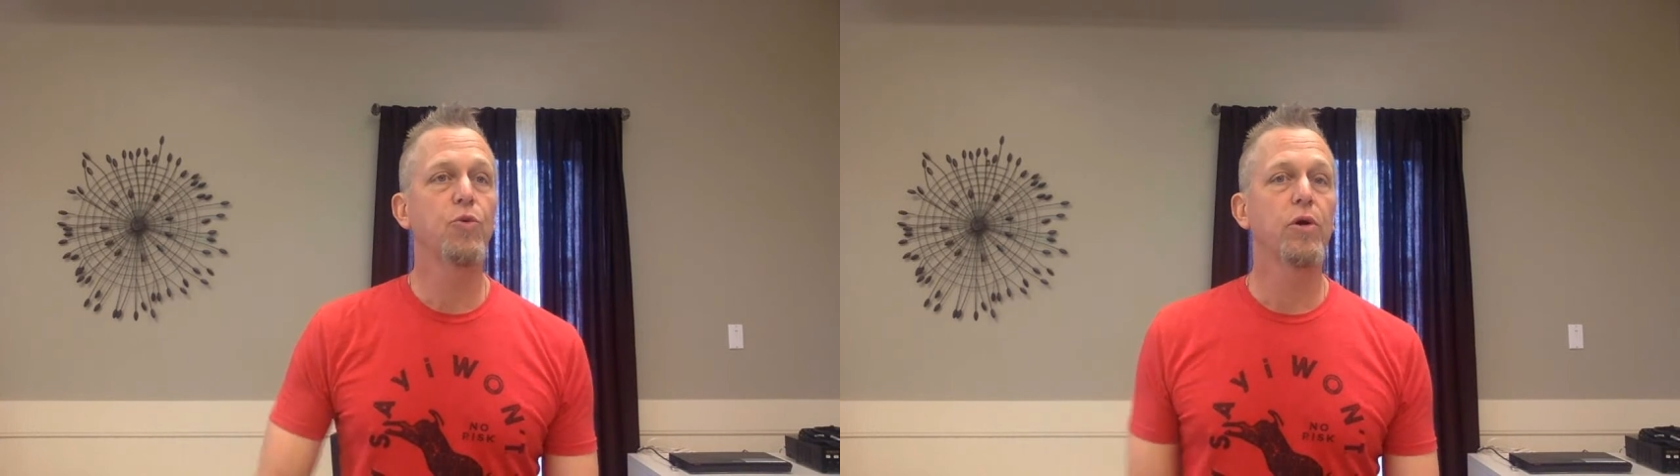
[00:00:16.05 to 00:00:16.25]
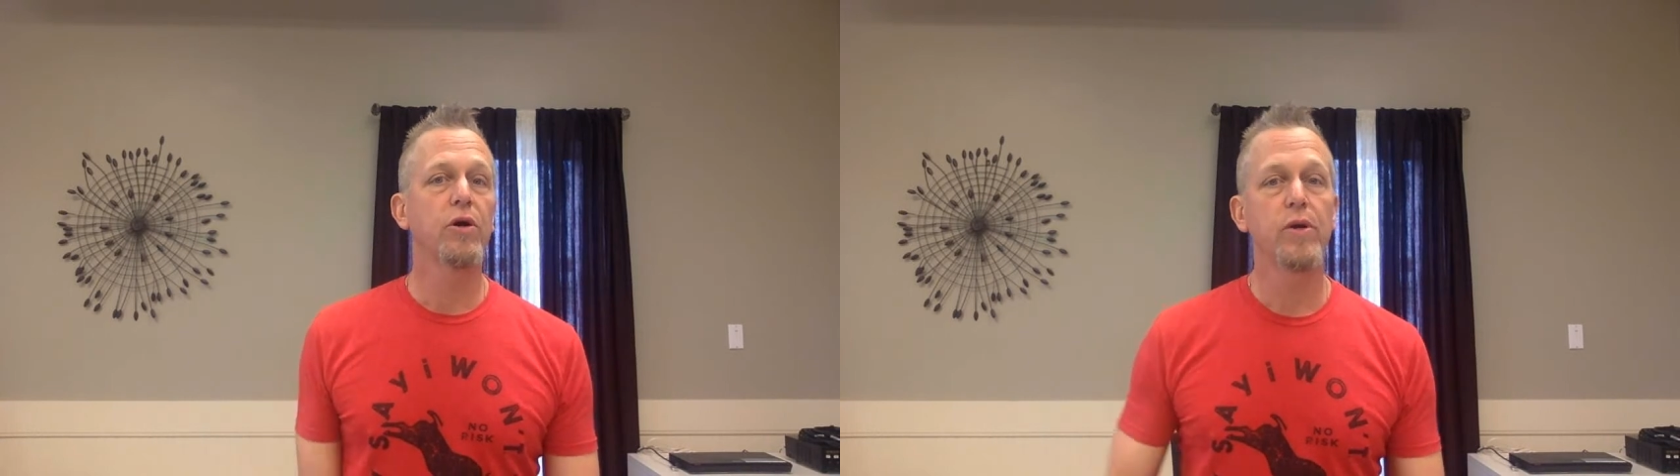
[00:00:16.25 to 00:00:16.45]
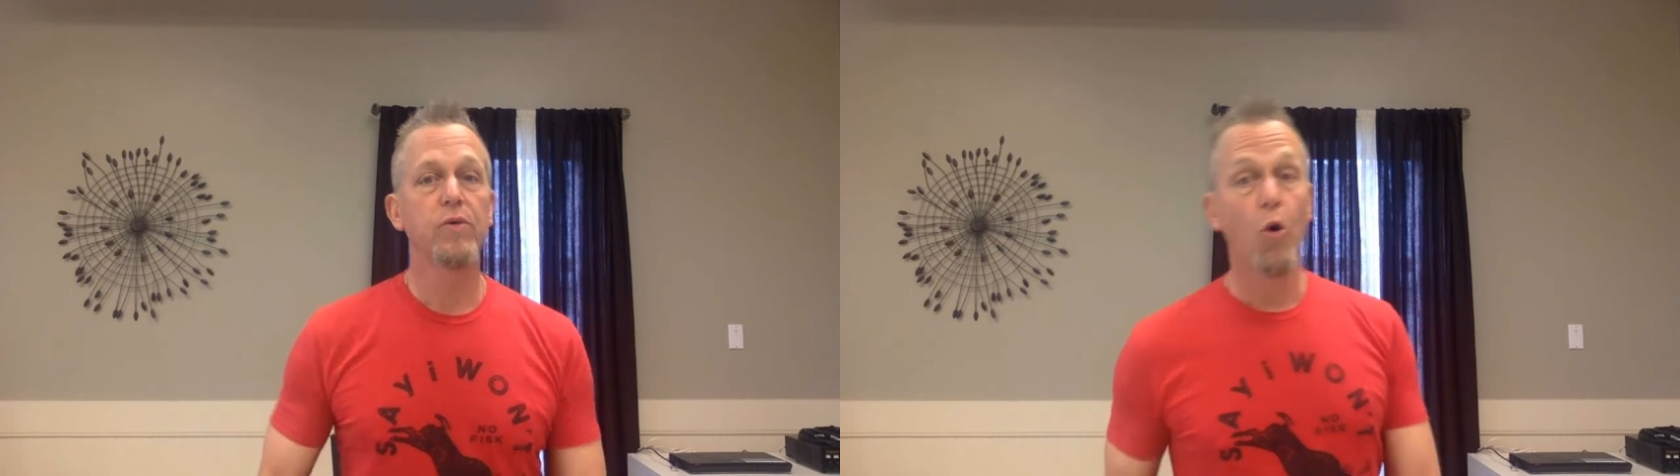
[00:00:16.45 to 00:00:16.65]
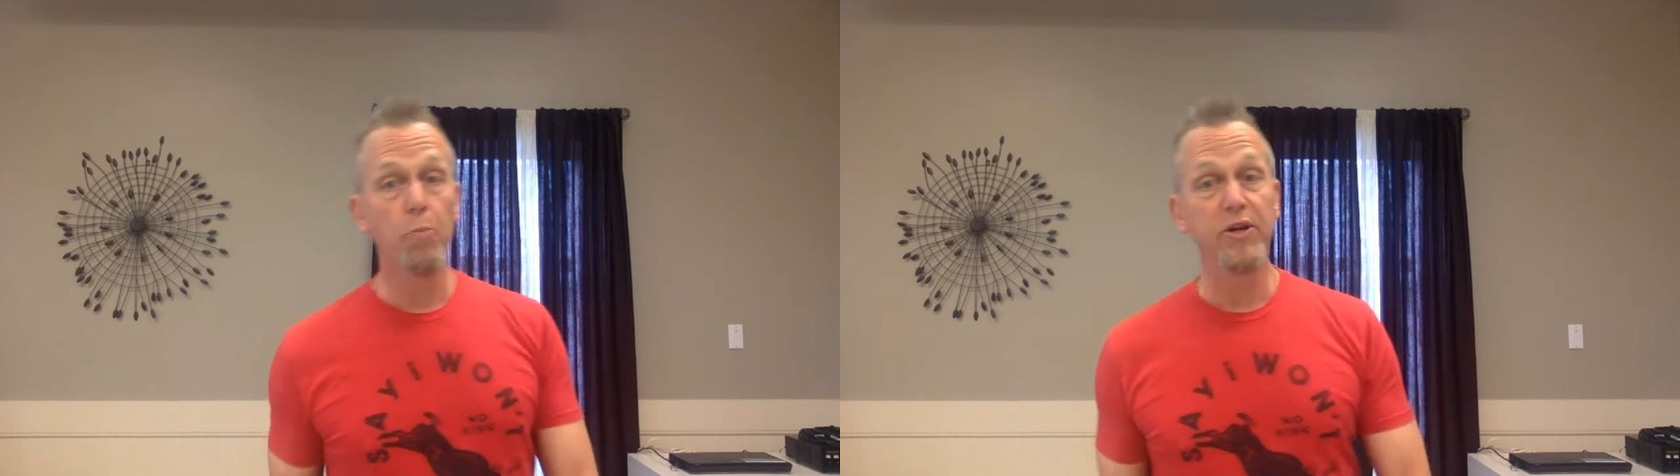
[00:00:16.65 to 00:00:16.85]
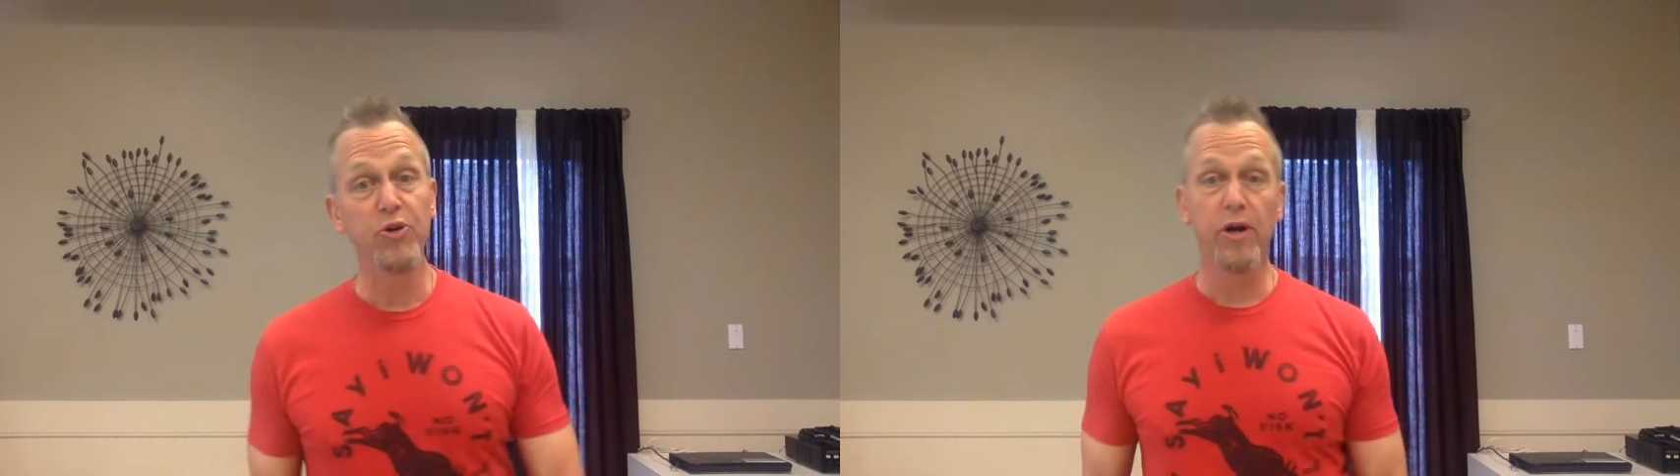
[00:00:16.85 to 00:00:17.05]
where we
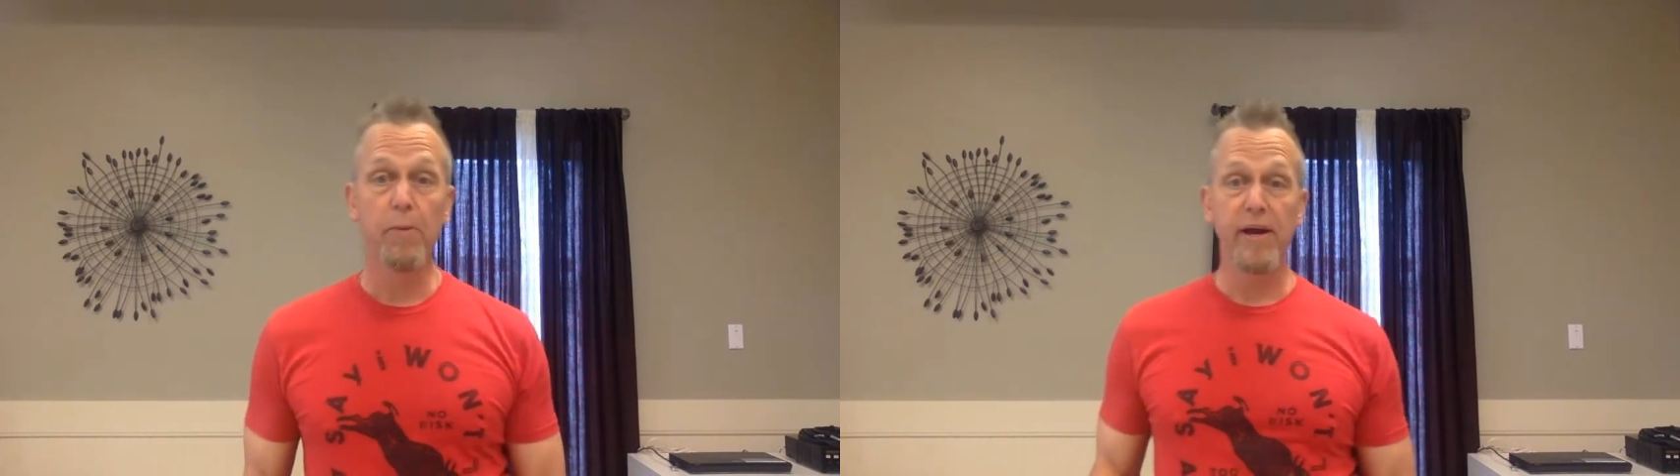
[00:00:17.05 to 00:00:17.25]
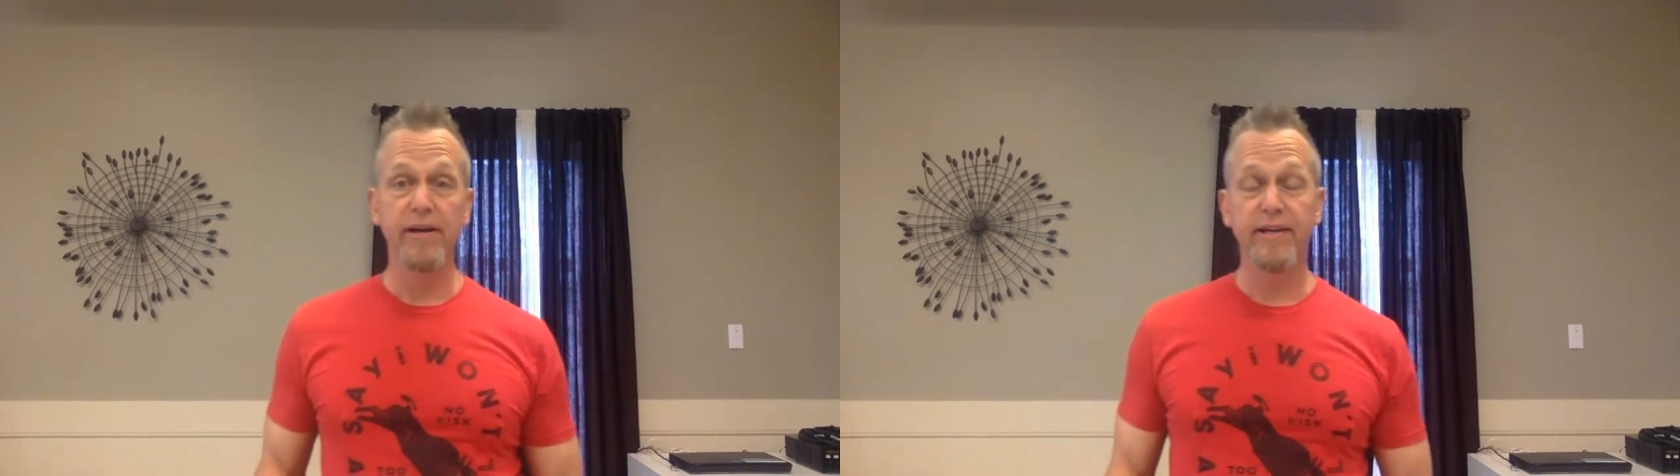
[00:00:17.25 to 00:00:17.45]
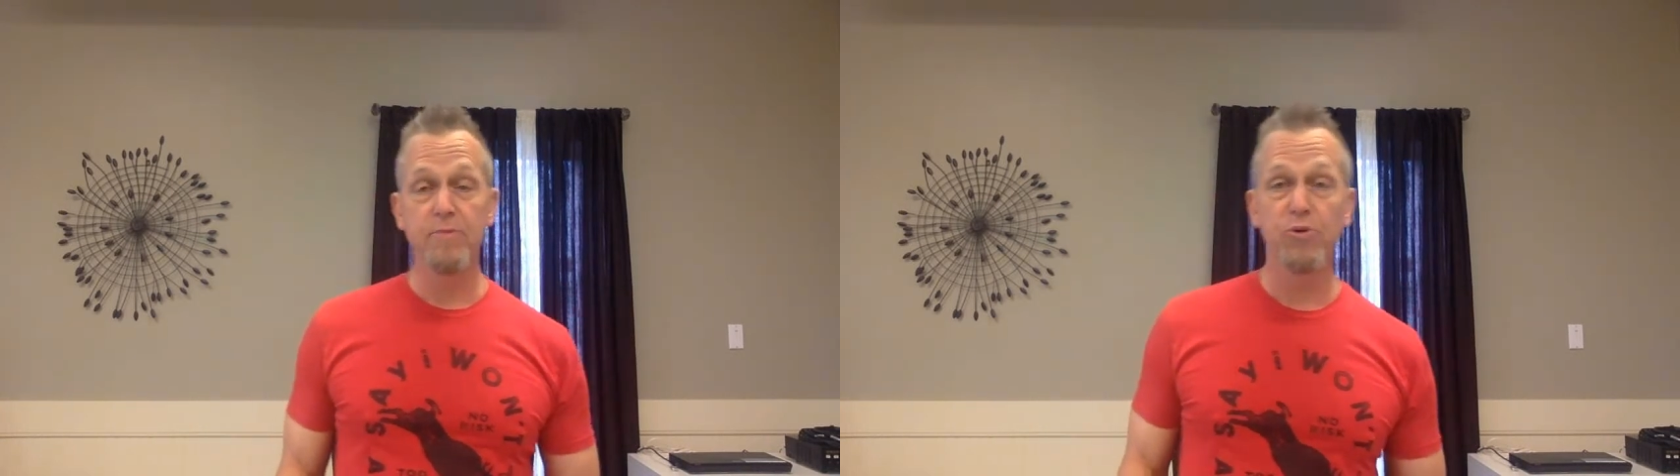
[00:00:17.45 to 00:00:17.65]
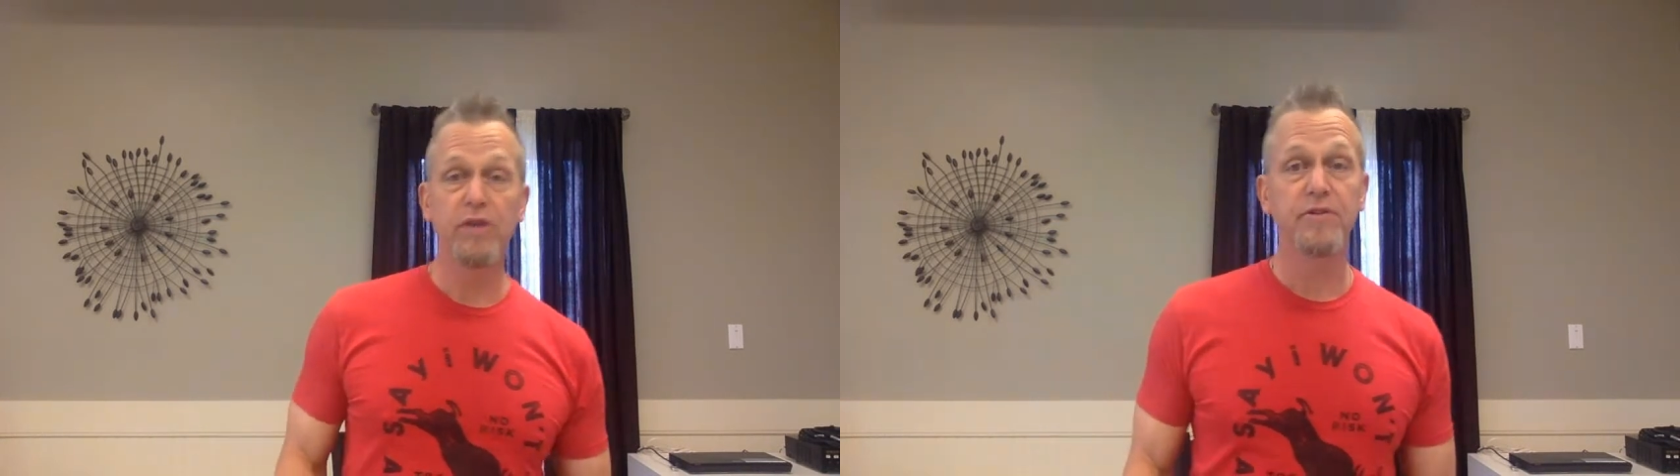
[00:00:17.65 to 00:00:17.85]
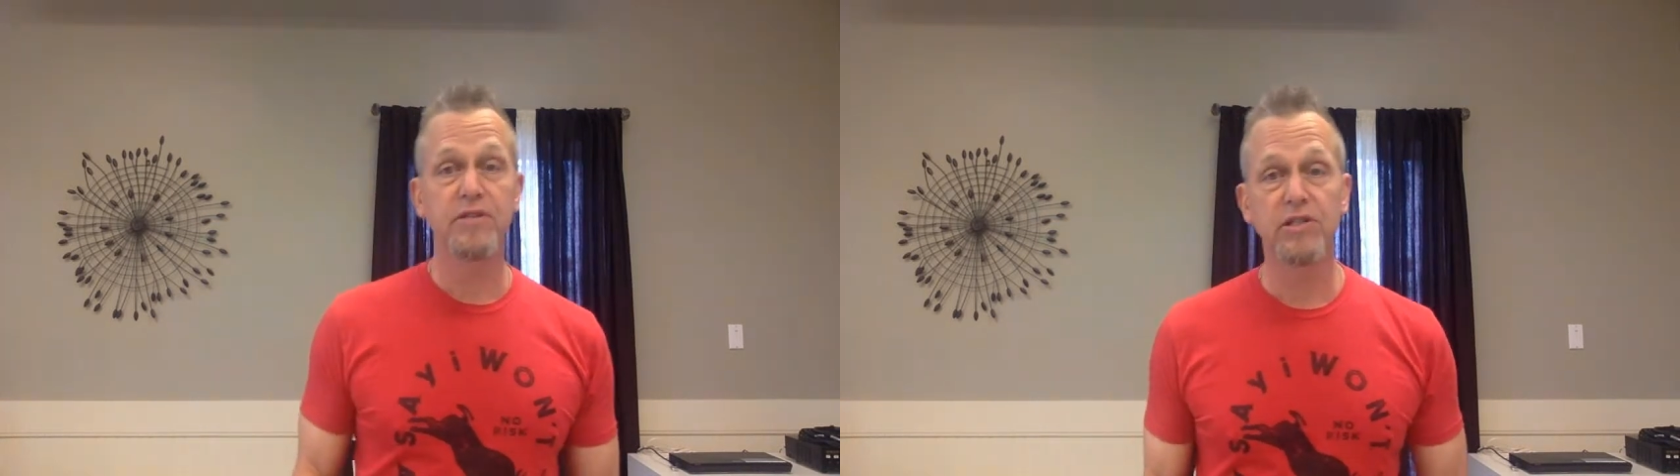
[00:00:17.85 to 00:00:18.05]
won't be doing our pancake
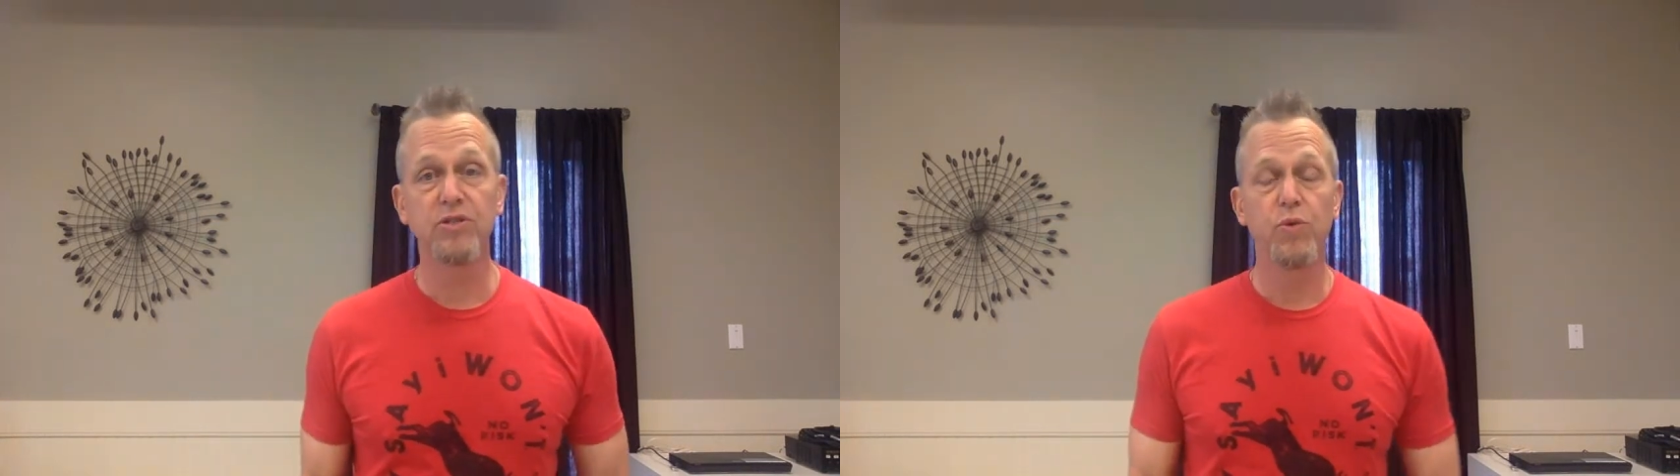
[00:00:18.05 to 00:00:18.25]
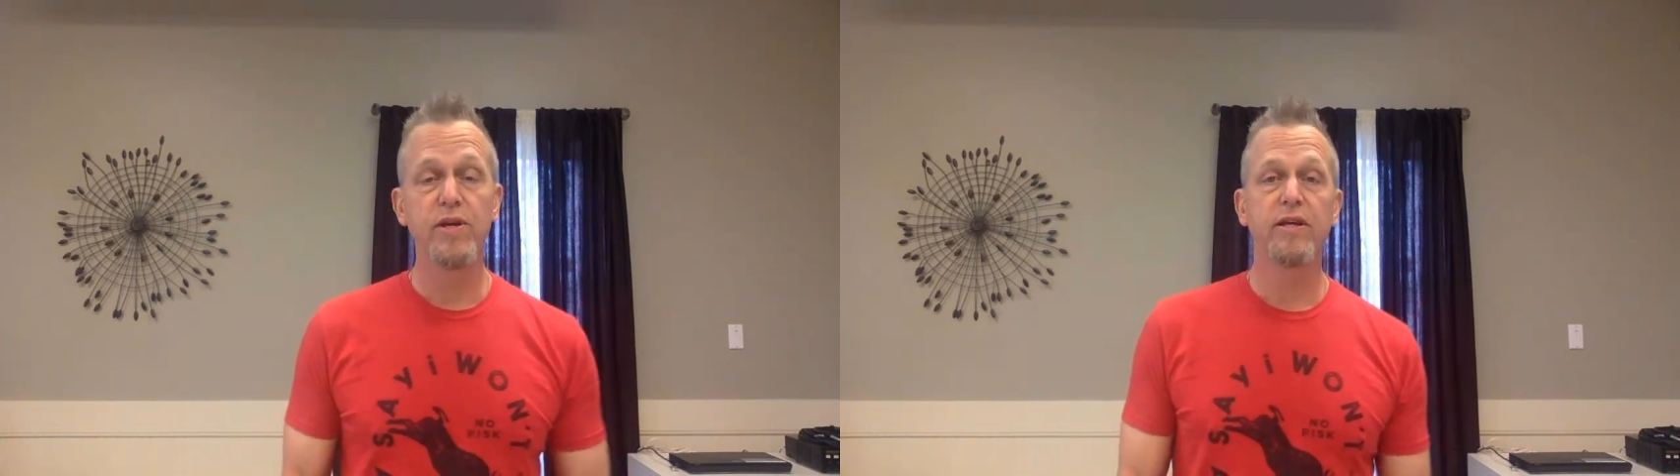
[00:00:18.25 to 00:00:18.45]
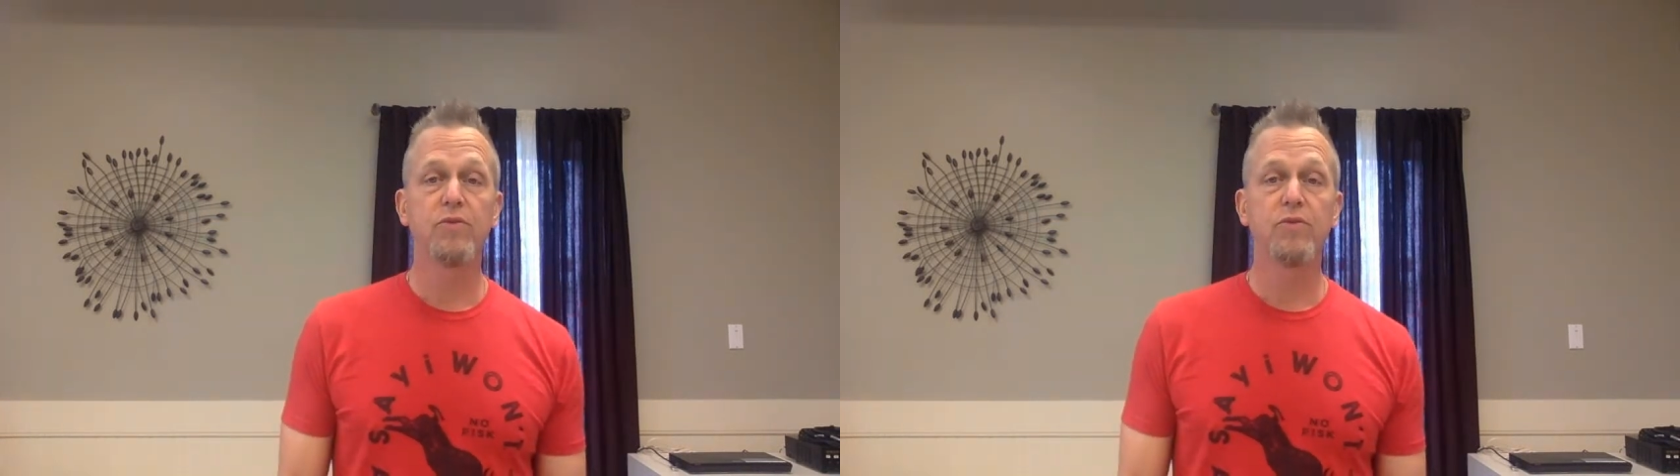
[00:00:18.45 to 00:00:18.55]
breakfast this week,